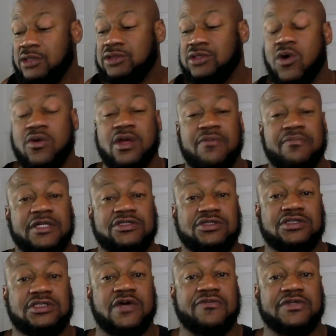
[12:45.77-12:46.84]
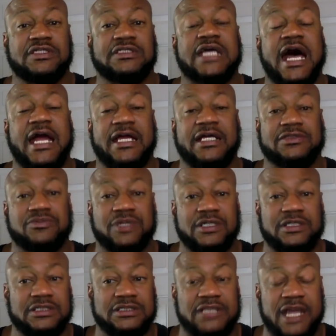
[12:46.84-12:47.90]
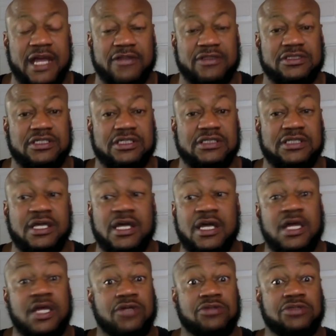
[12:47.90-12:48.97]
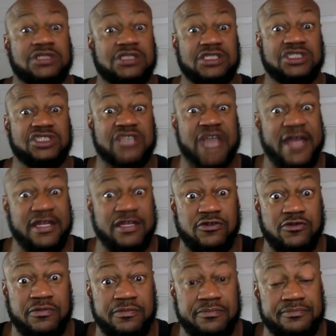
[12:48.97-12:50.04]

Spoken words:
Don't commit yourself to this high-ass rent in this town just because you see these shiny new